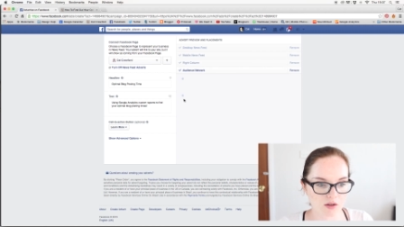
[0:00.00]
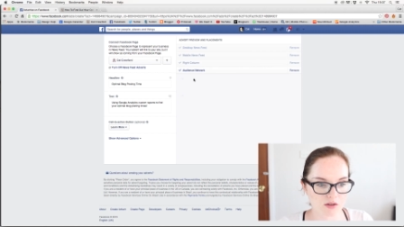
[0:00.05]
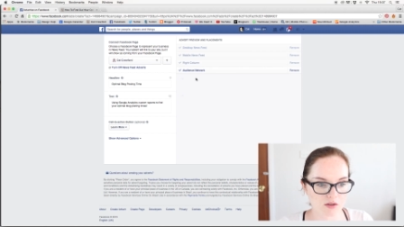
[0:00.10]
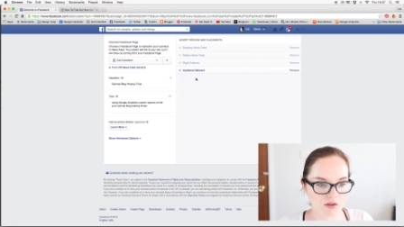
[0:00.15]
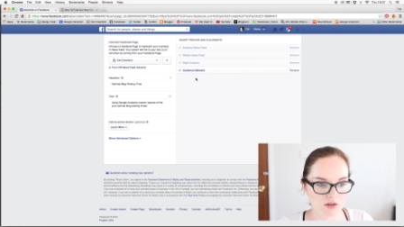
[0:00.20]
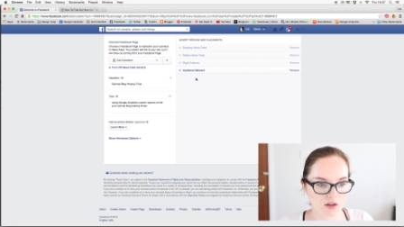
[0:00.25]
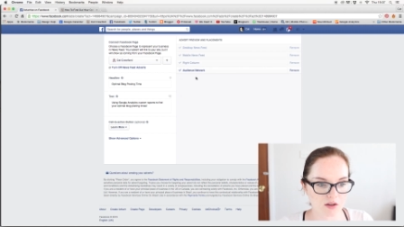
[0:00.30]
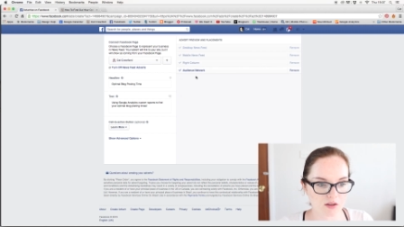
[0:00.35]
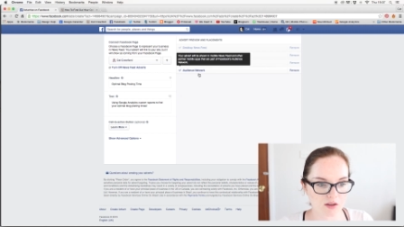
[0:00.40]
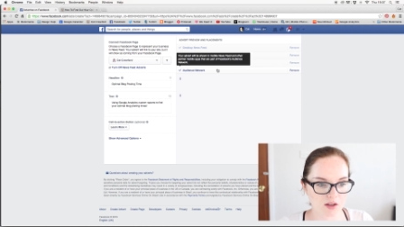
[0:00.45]
So
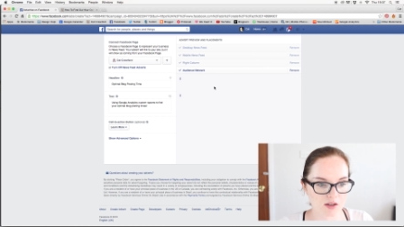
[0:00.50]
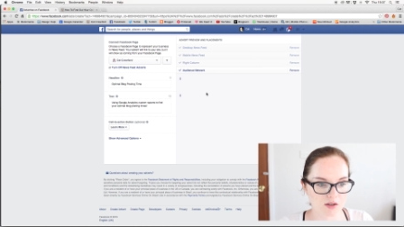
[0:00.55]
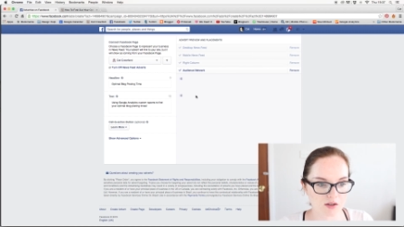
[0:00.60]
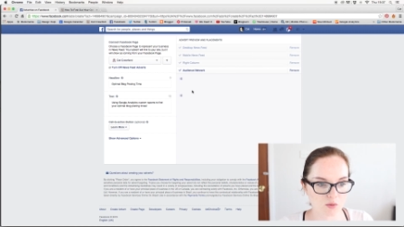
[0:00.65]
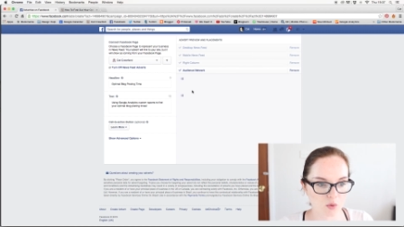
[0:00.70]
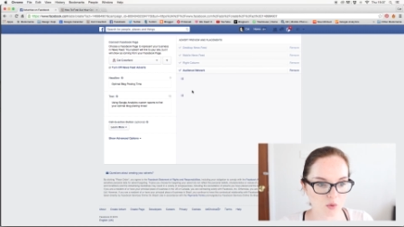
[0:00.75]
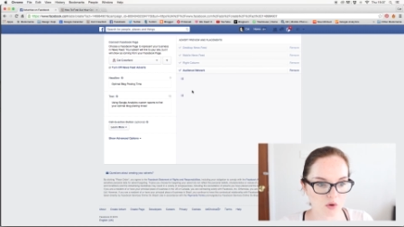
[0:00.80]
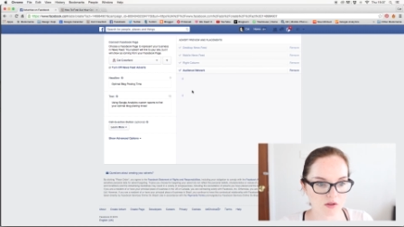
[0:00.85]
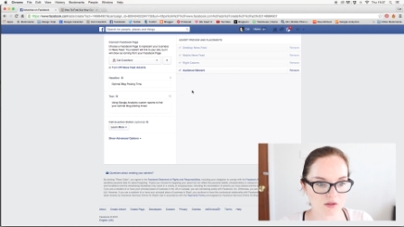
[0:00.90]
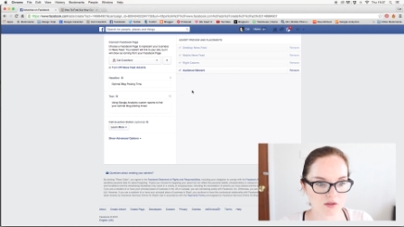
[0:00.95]
then
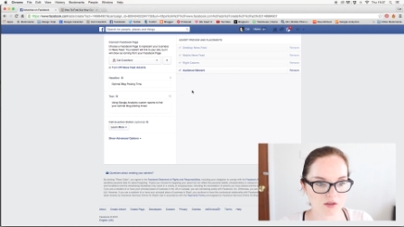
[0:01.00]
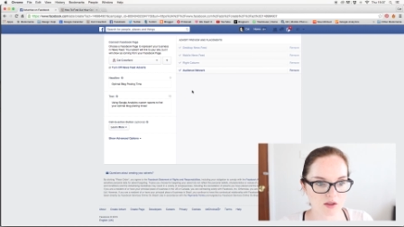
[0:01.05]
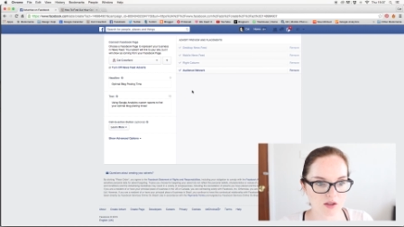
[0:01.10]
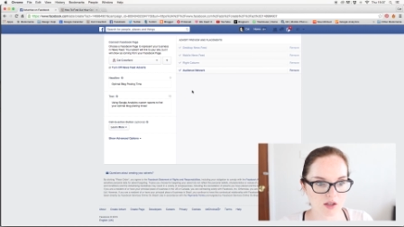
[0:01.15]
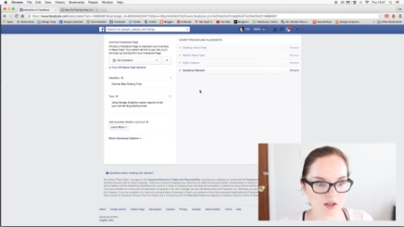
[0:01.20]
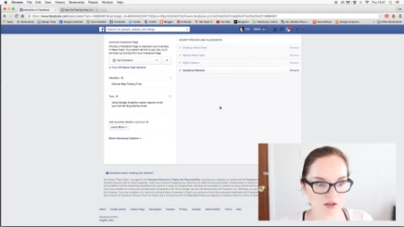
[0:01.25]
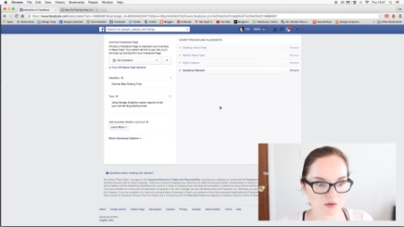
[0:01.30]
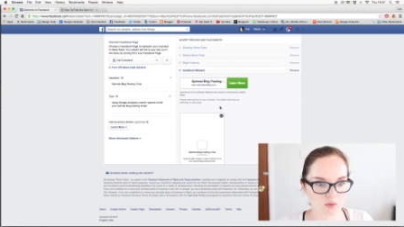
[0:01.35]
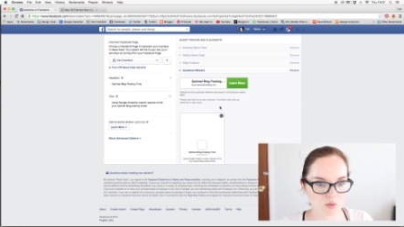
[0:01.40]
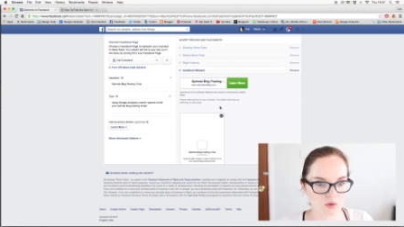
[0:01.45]
what
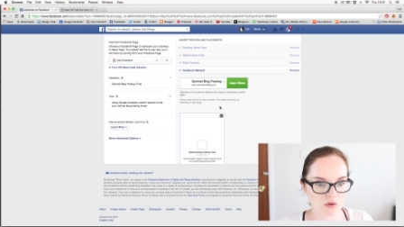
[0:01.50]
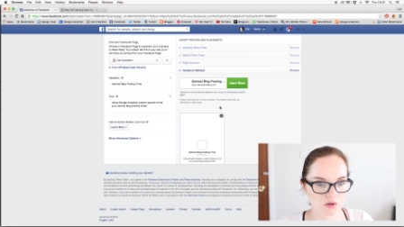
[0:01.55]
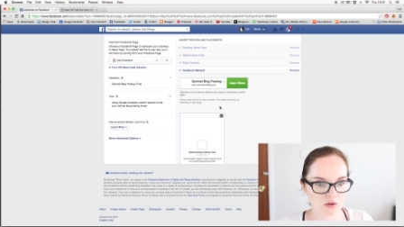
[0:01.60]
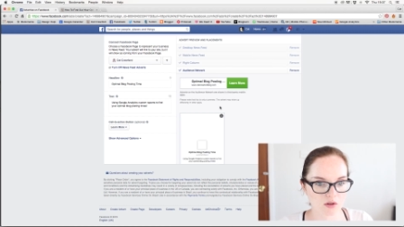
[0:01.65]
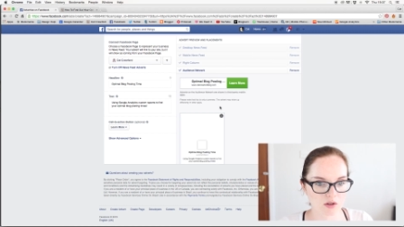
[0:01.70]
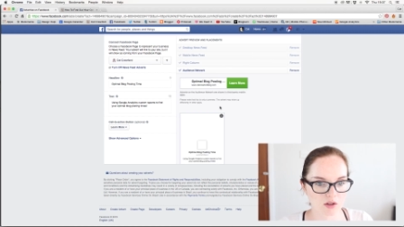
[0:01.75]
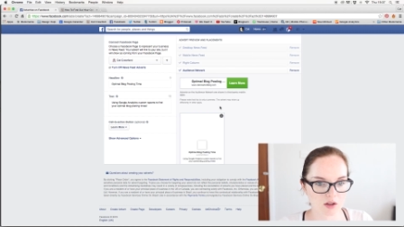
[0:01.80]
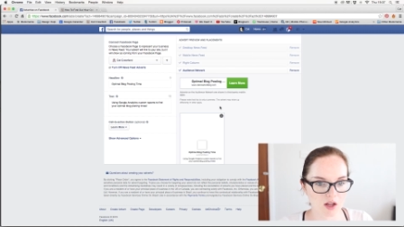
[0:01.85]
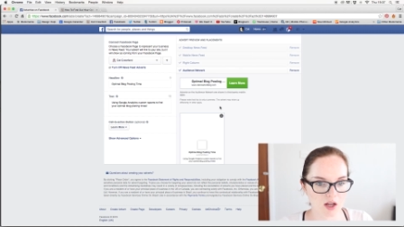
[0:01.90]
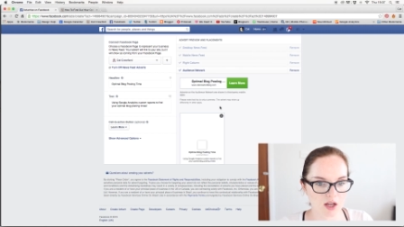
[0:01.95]
this will
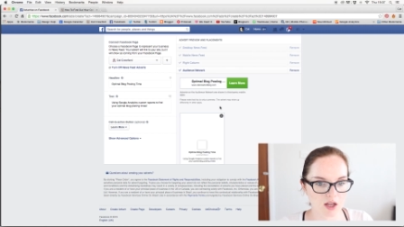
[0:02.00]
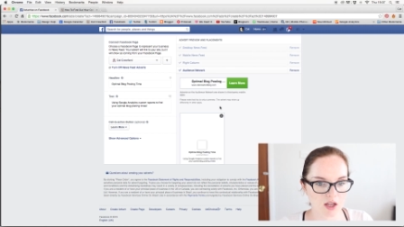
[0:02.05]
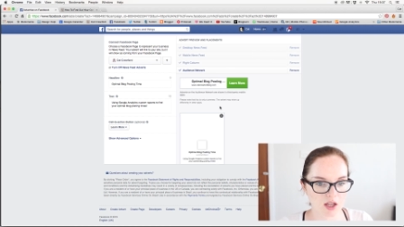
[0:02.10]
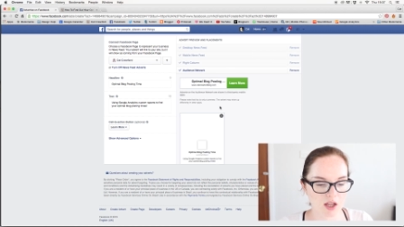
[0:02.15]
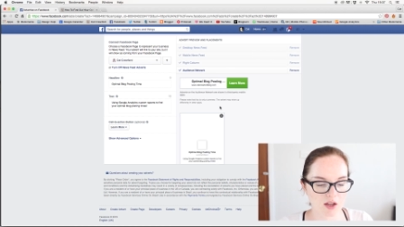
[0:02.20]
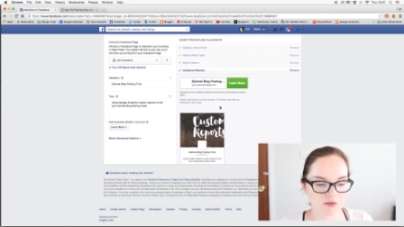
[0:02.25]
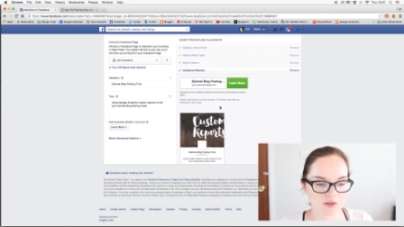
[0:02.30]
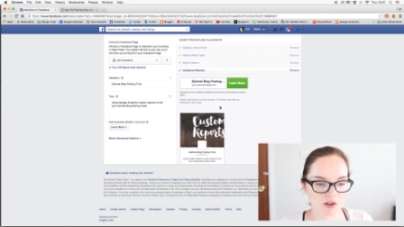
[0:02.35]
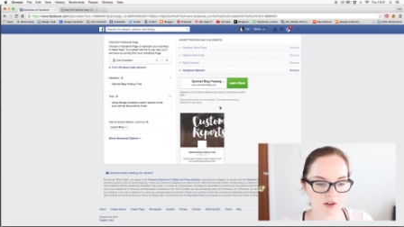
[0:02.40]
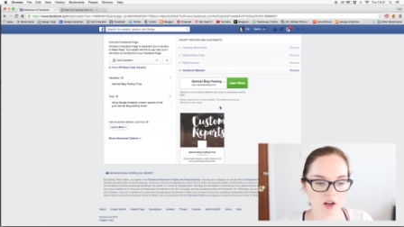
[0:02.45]
look like
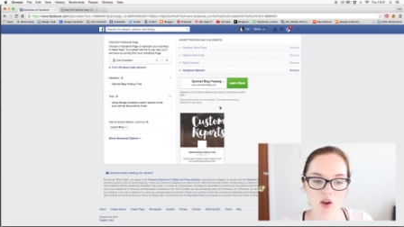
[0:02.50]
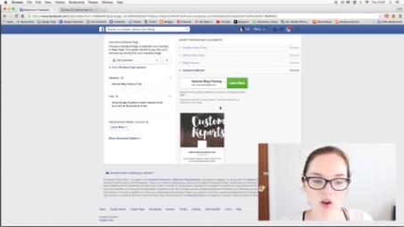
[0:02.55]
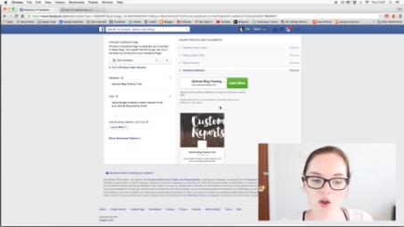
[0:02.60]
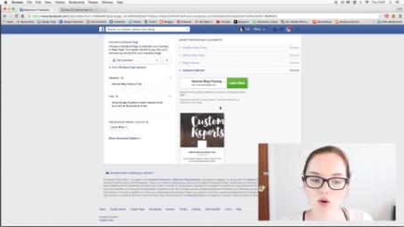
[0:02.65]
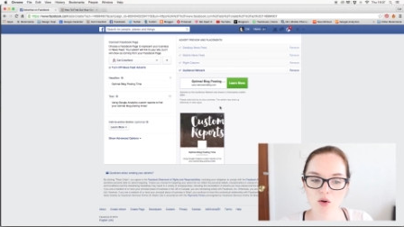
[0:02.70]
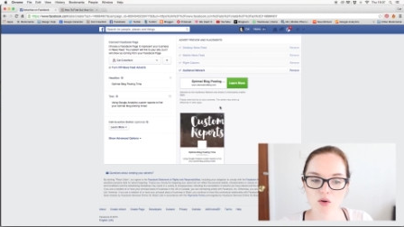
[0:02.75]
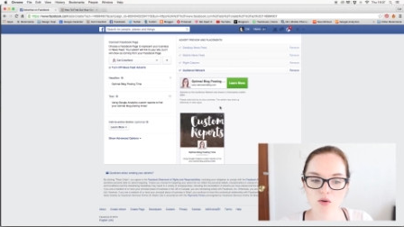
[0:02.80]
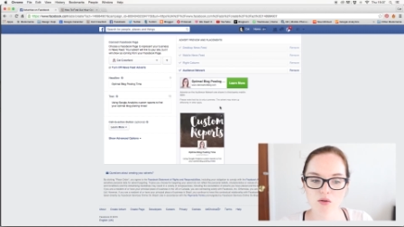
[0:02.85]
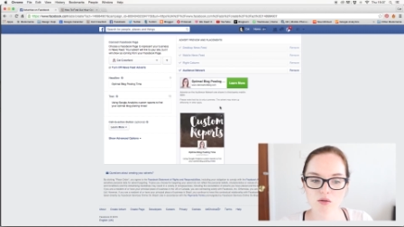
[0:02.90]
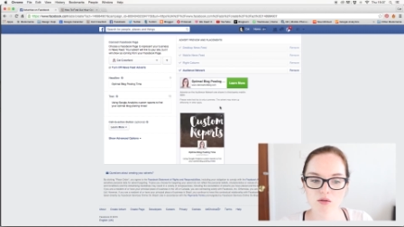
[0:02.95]
if it
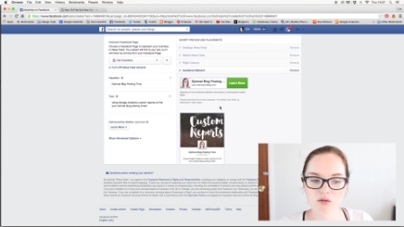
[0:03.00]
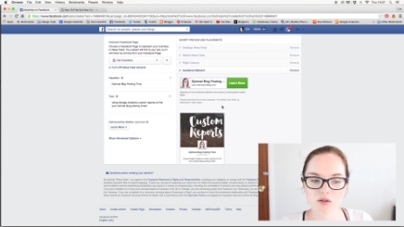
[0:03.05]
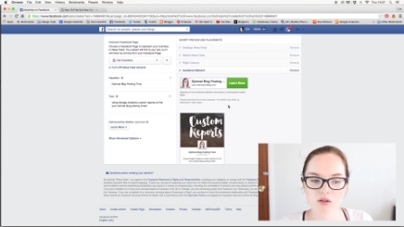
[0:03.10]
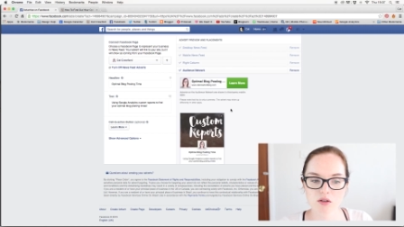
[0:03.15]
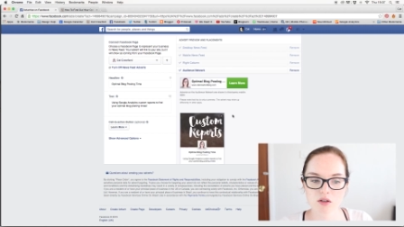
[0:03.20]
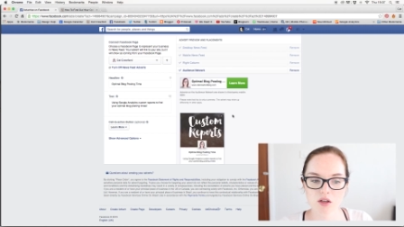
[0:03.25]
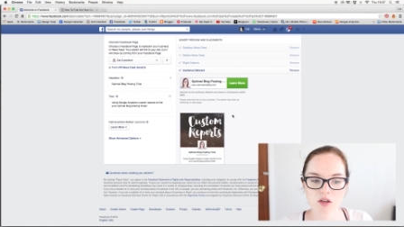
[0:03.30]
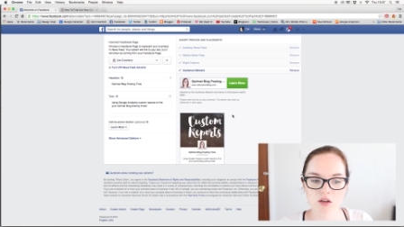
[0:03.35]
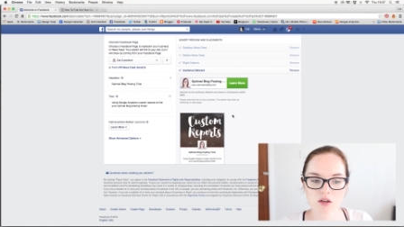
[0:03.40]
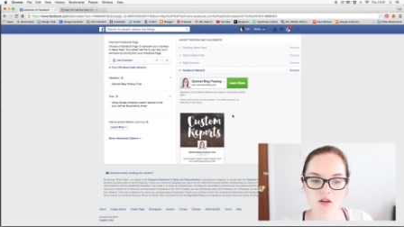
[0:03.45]

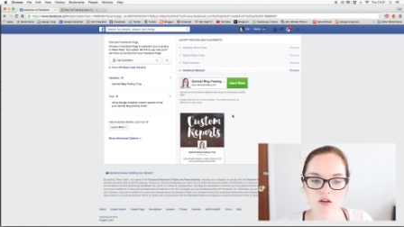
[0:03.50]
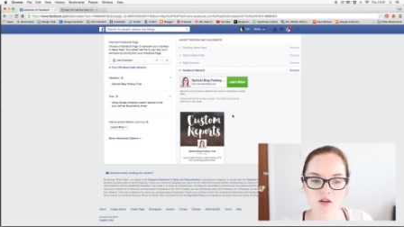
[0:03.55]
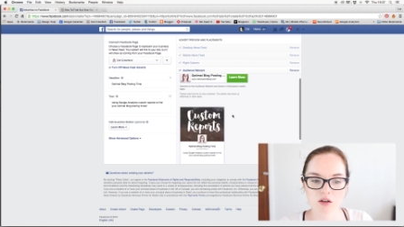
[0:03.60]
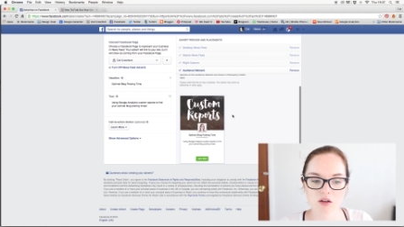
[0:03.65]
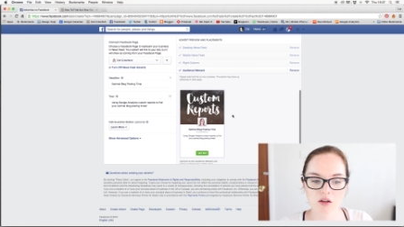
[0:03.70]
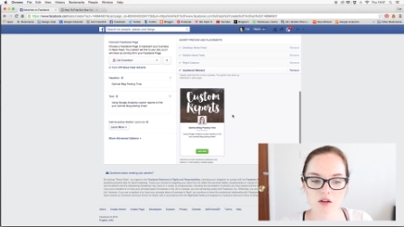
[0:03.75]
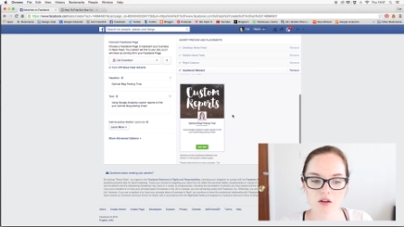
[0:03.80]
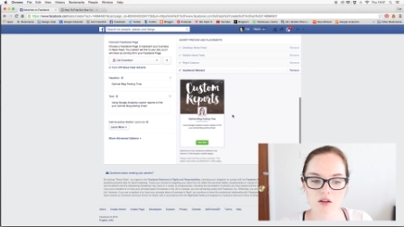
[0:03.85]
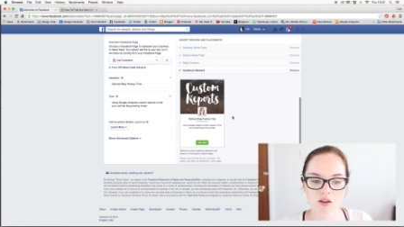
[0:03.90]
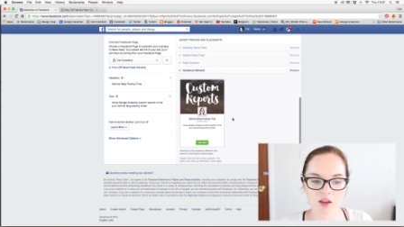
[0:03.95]
loads.
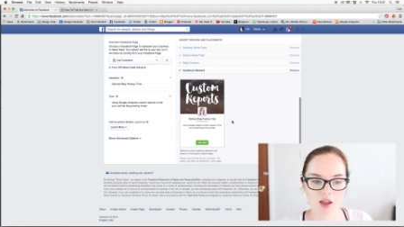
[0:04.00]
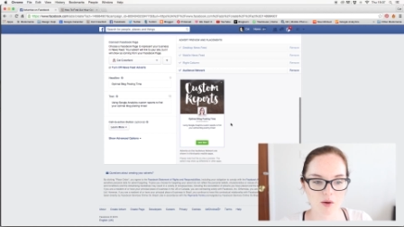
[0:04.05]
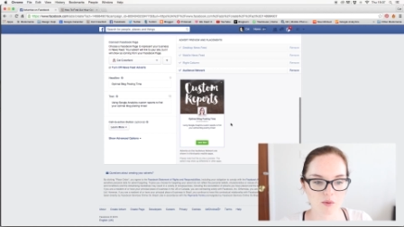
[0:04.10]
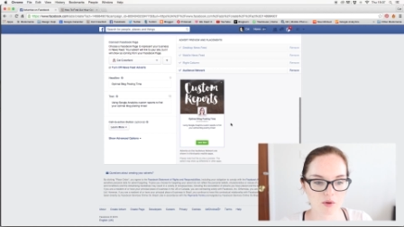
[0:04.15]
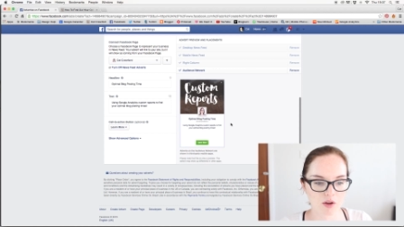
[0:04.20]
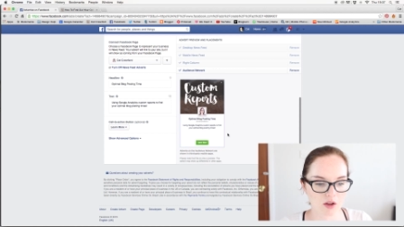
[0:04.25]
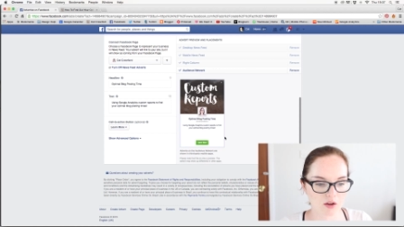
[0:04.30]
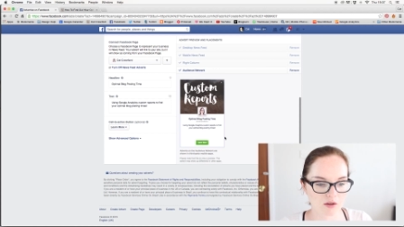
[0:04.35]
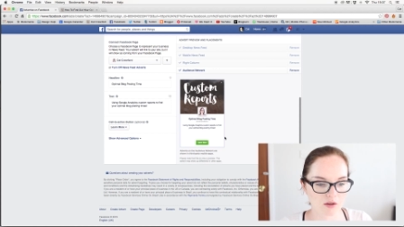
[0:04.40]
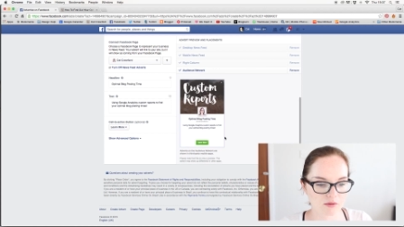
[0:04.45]
There
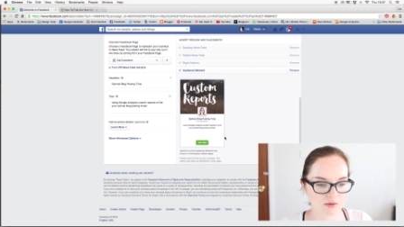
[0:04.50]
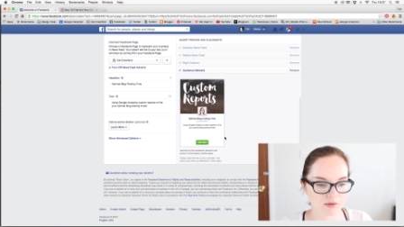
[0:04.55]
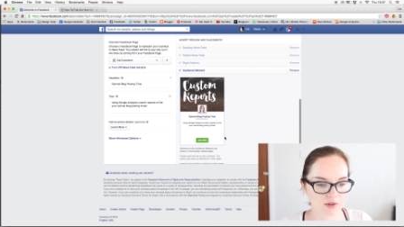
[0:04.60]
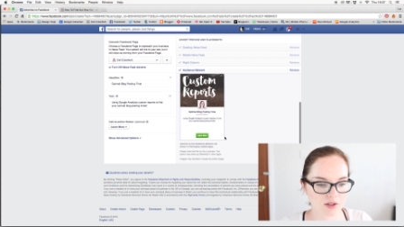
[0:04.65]
we go.